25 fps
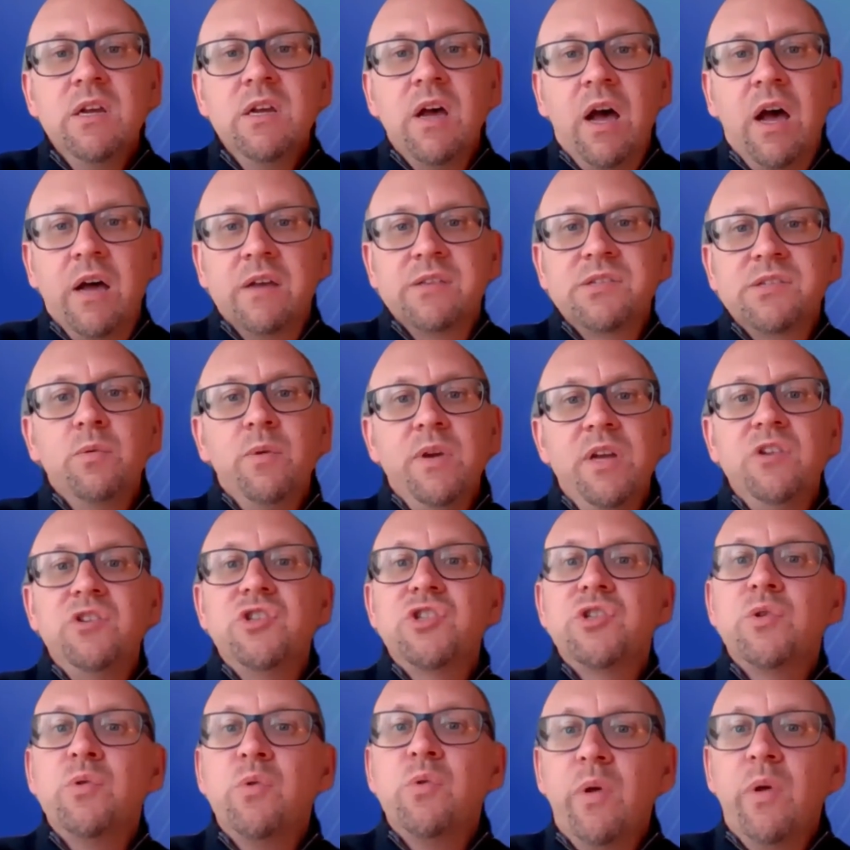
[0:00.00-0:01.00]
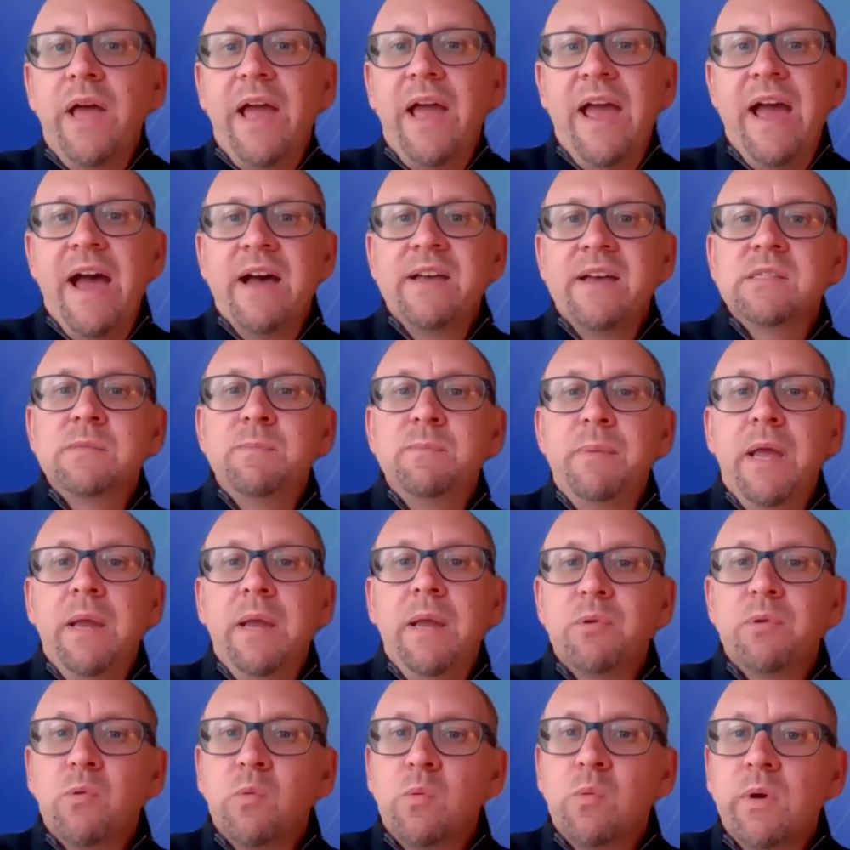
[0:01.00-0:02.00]
Uh, so each school has
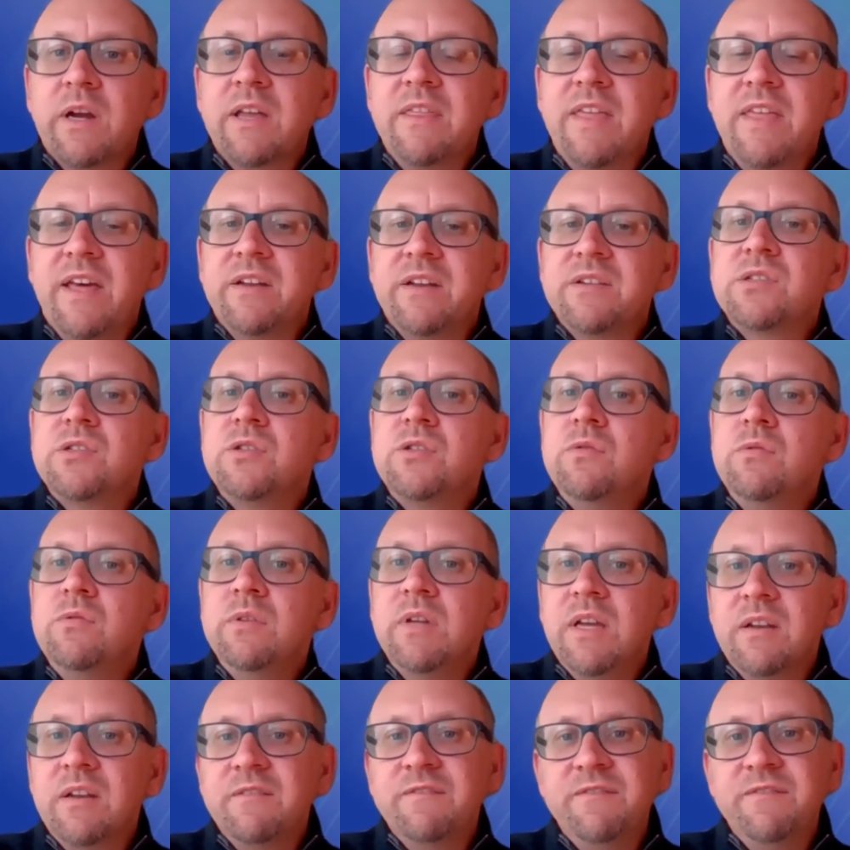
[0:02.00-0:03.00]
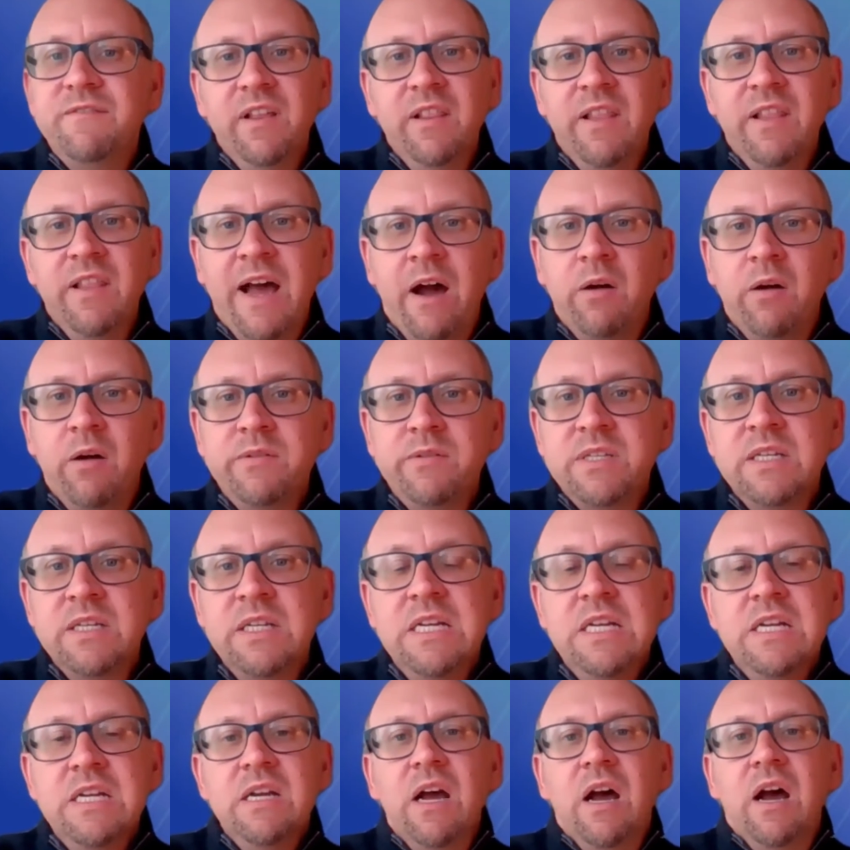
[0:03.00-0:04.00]
paperwork that a student can fill out
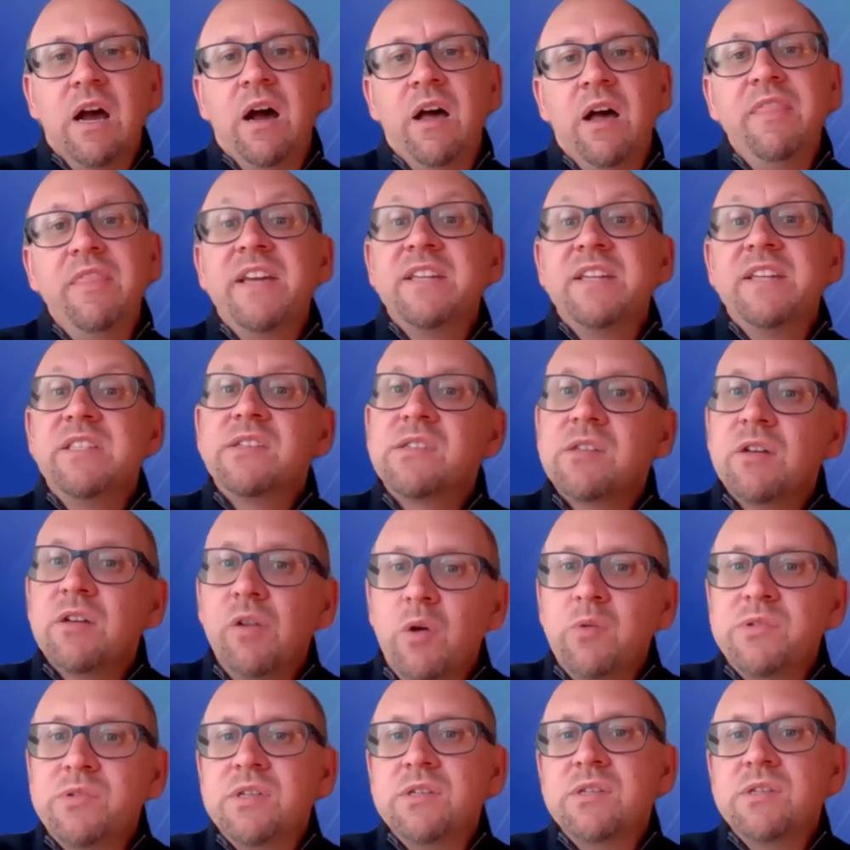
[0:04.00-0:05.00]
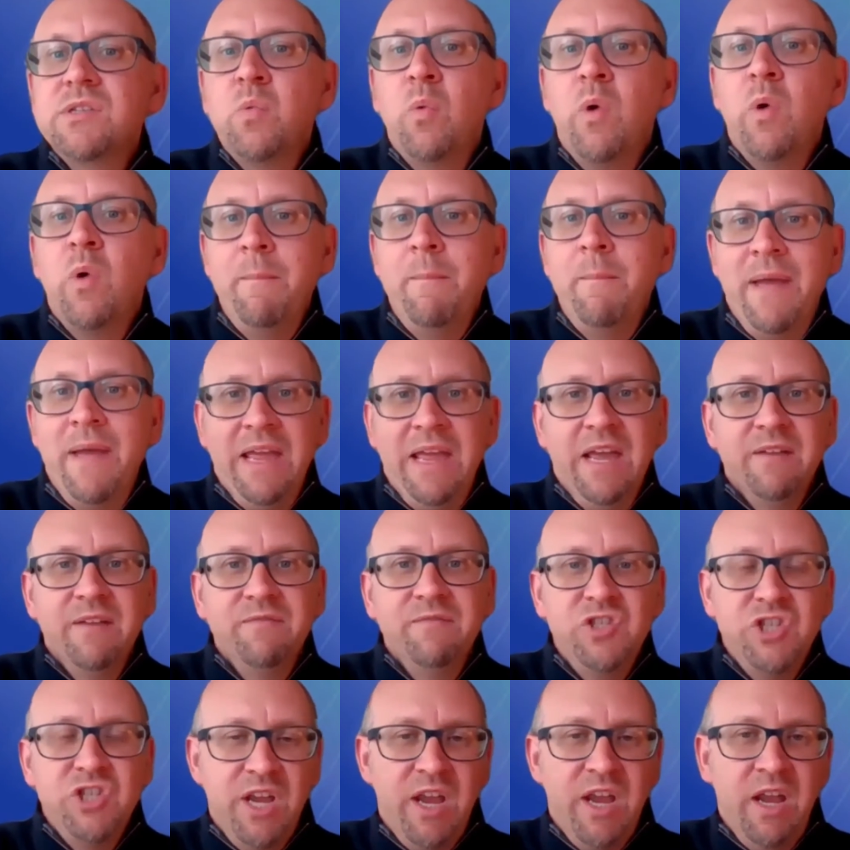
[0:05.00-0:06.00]
uh, that discloses what may have
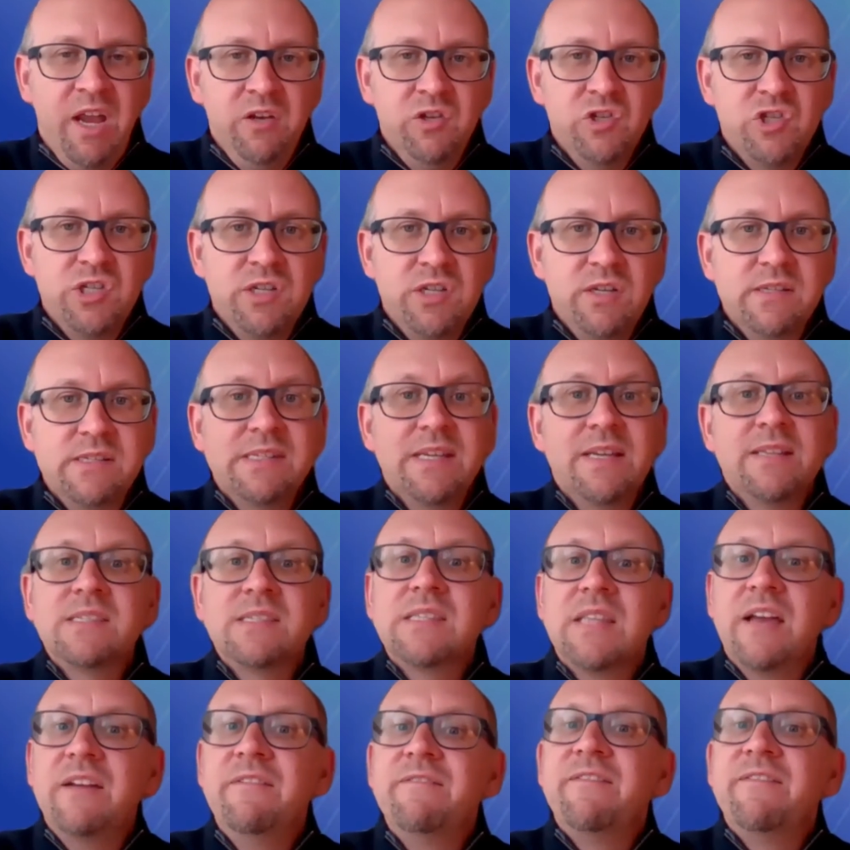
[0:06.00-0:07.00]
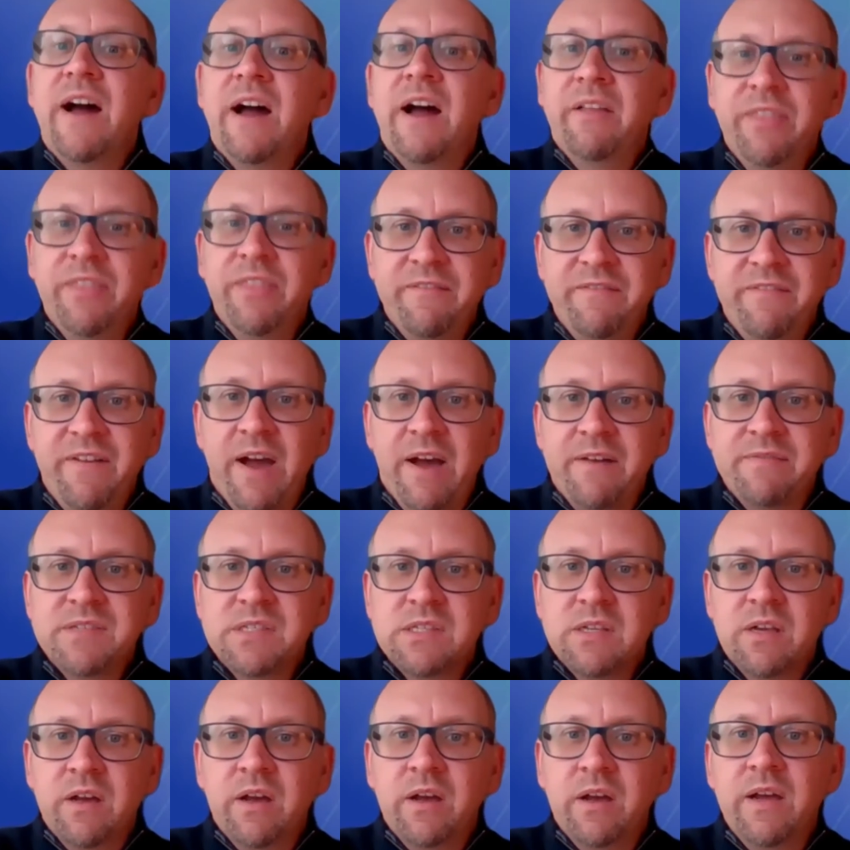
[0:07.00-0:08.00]
changed since they filed the
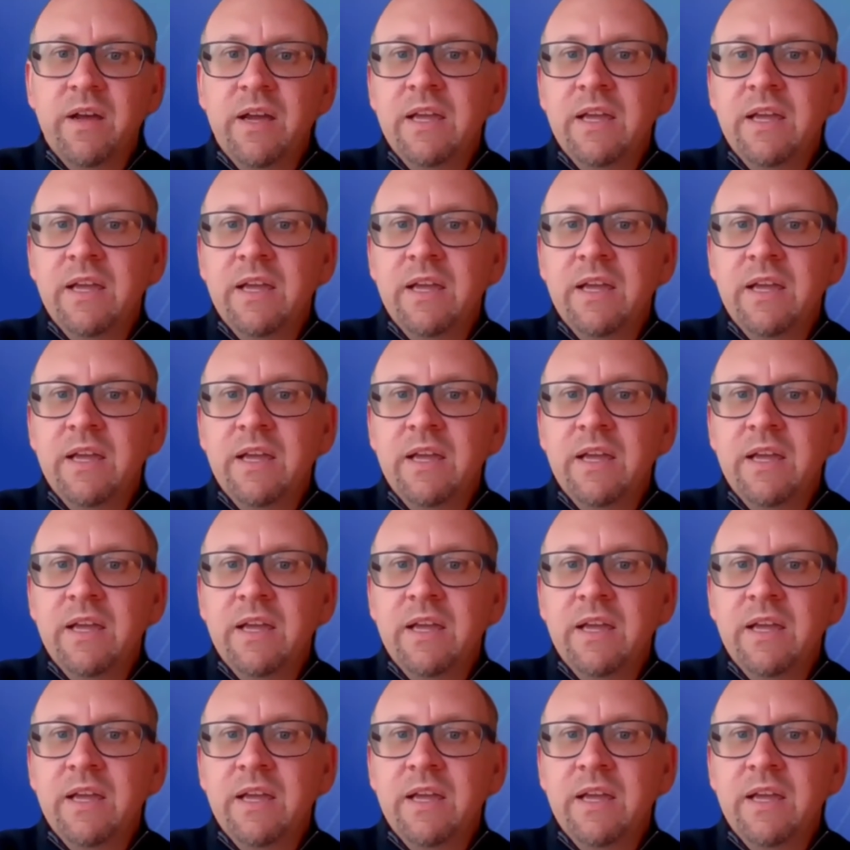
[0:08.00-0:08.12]
FAFSA.